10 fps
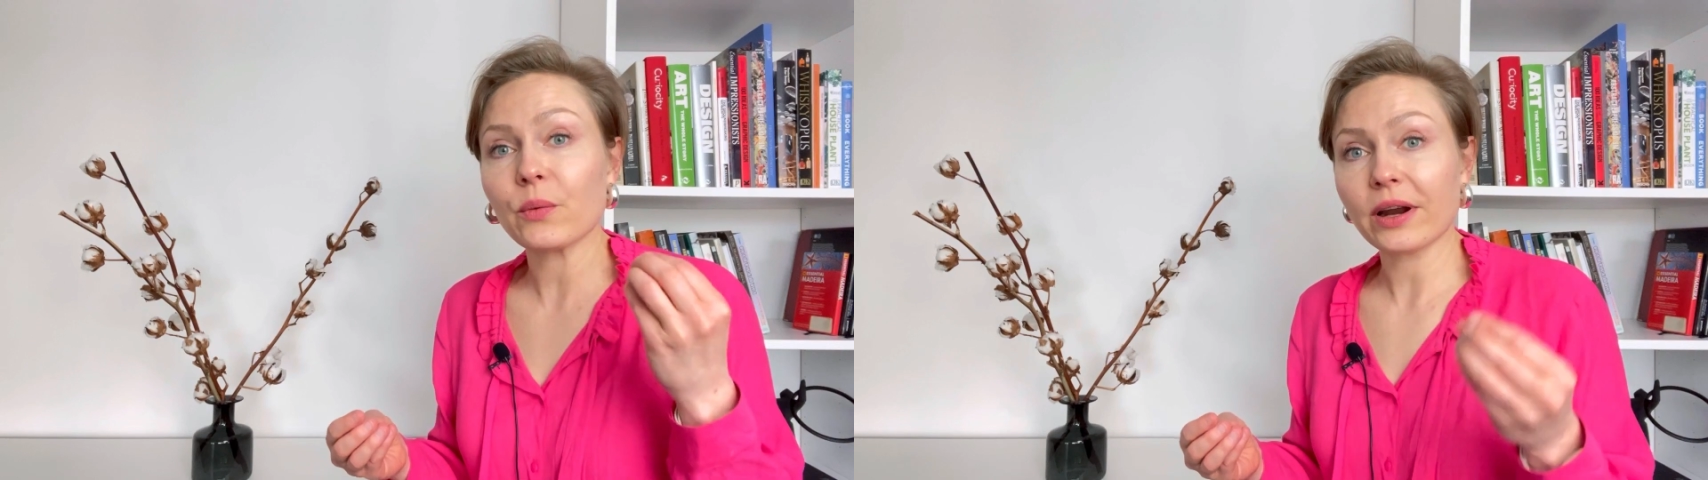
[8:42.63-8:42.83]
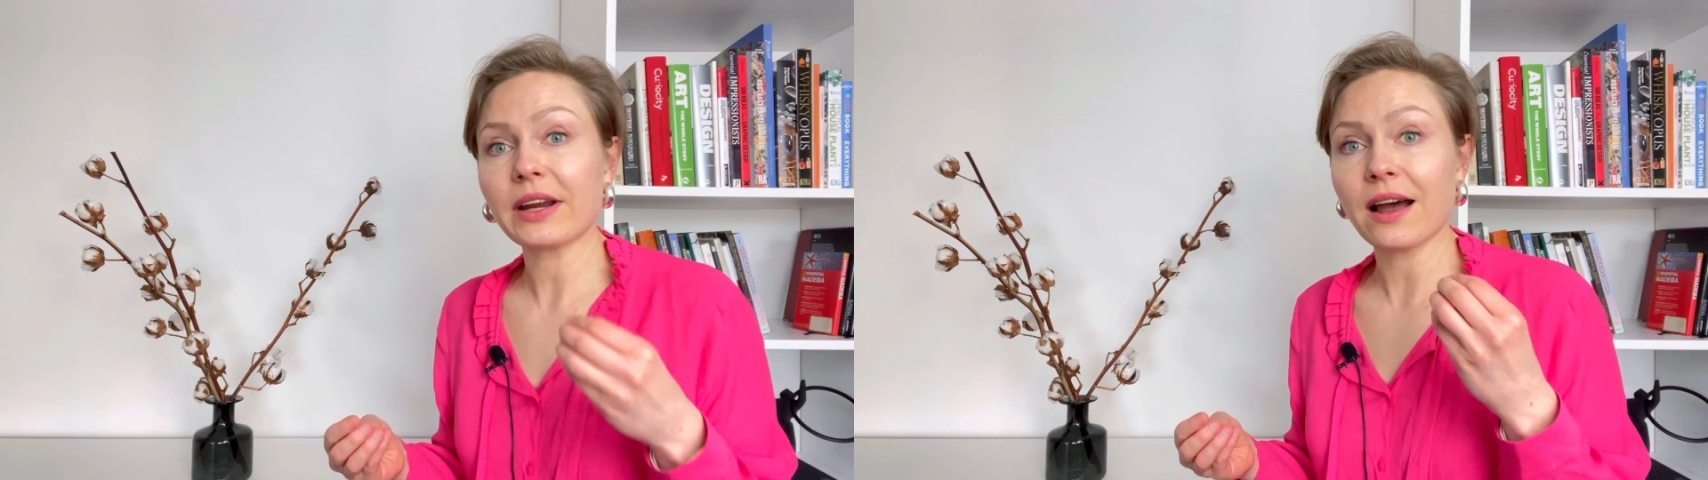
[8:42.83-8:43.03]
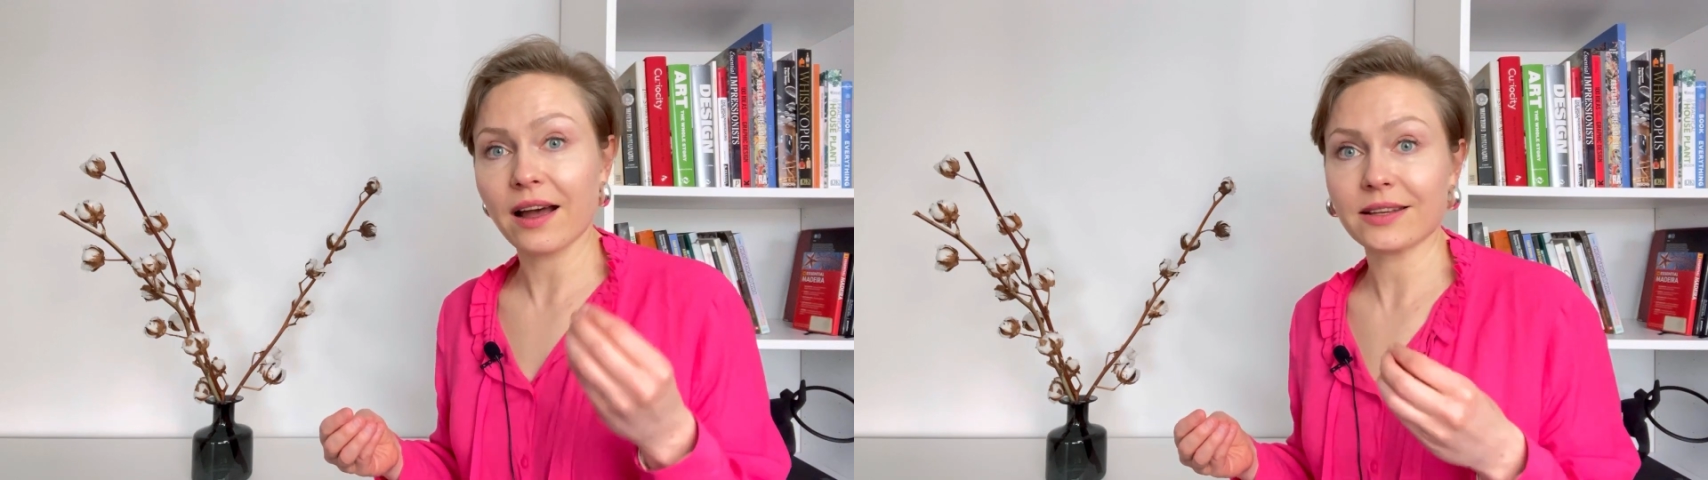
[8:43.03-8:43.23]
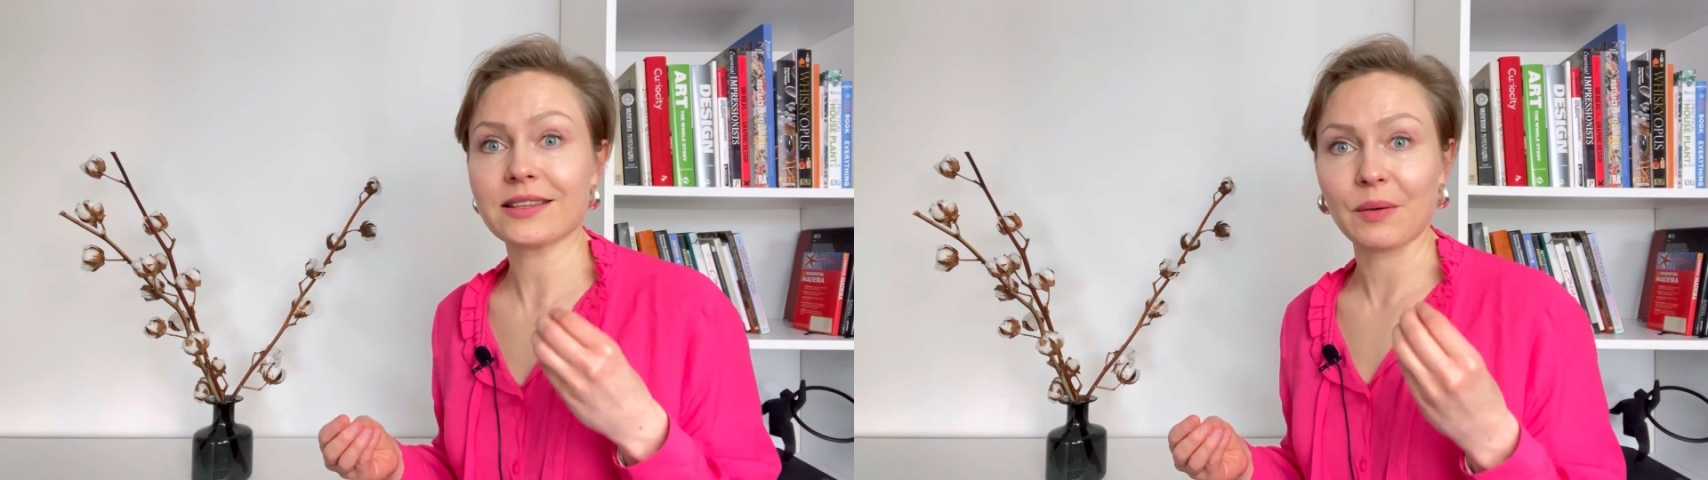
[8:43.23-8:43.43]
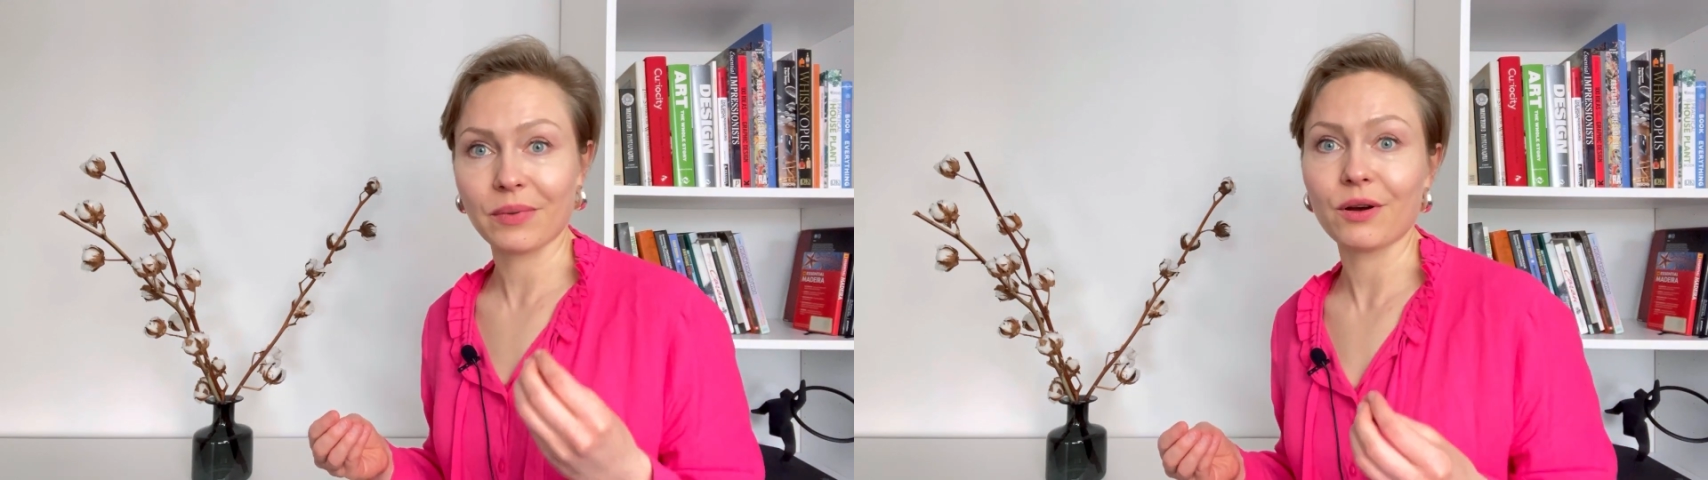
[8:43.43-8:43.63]
very high
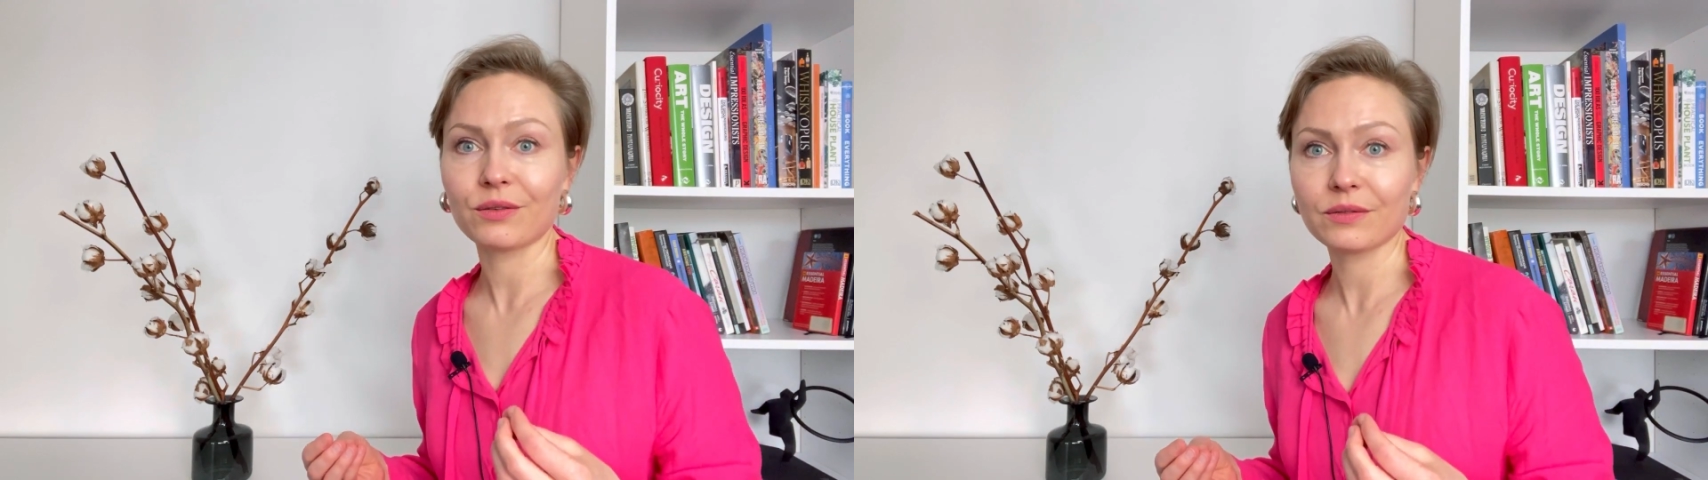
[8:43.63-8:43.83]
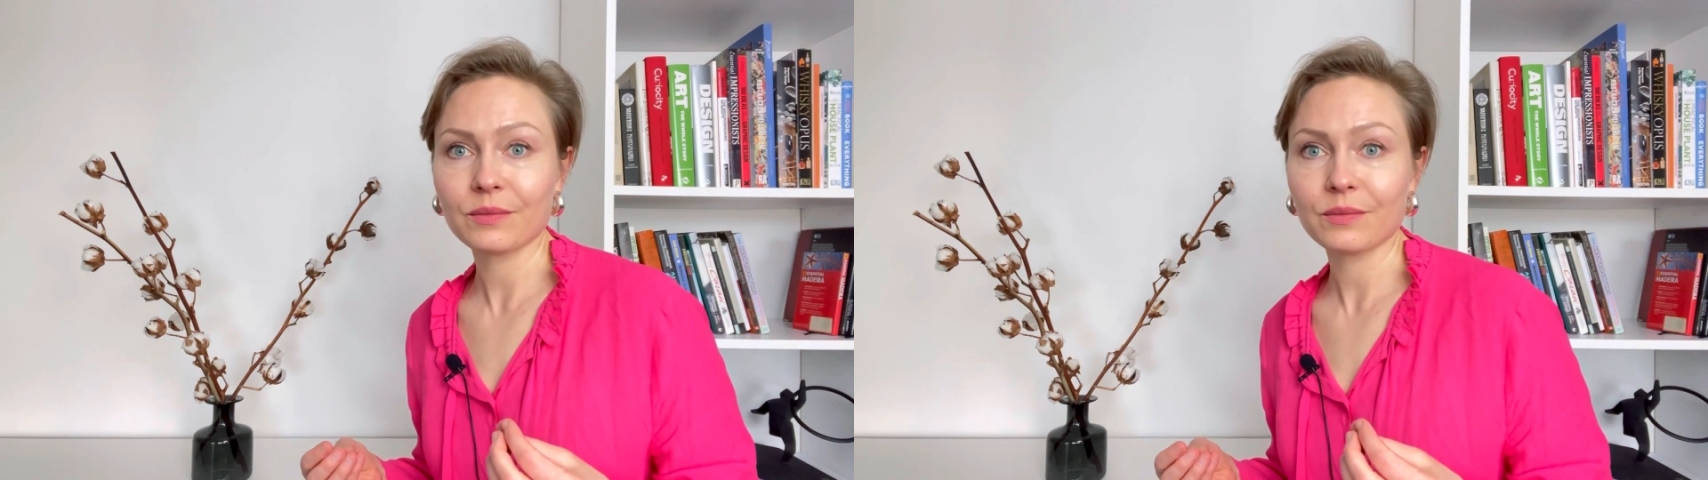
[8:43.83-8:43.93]
tempo?